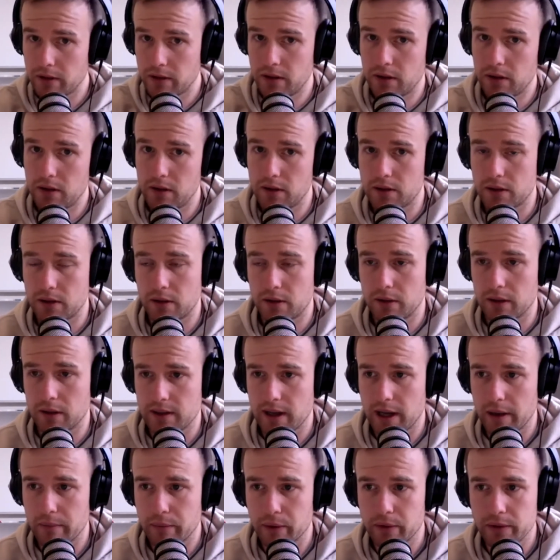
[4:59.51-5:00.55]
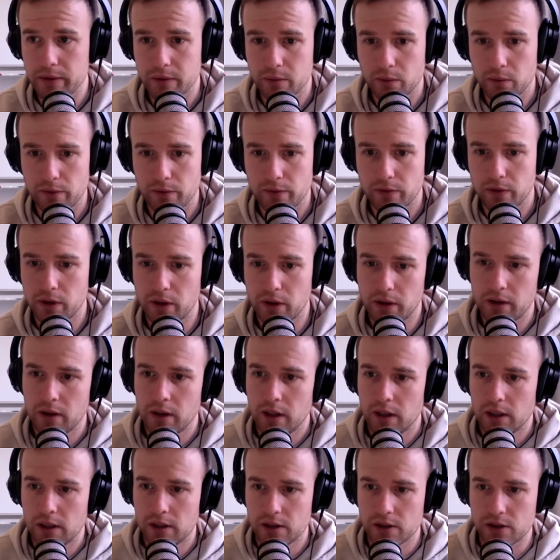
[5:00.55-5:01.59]
to use two examples. We've got
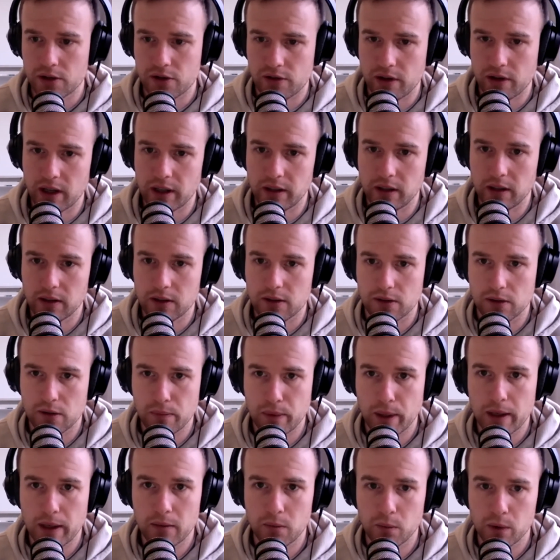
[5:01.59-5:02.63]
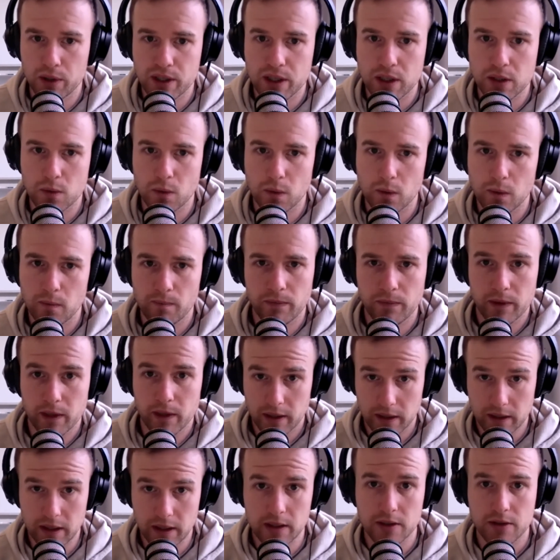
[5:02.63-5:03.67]
Australian Super, which is
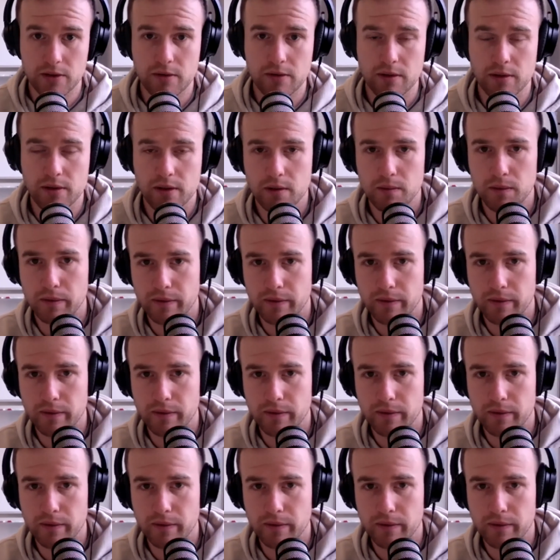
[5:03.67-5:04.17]
an industry super